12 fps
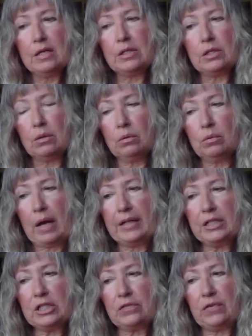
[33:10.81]
So
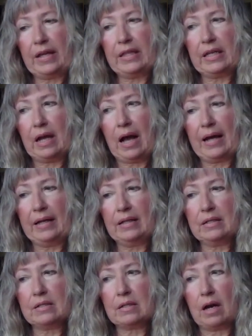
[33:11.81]
I just find that it
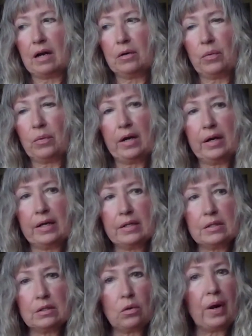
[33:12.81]
heightens our
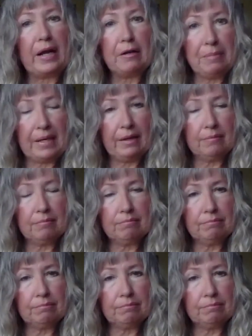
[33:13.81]
awareness quite a bit.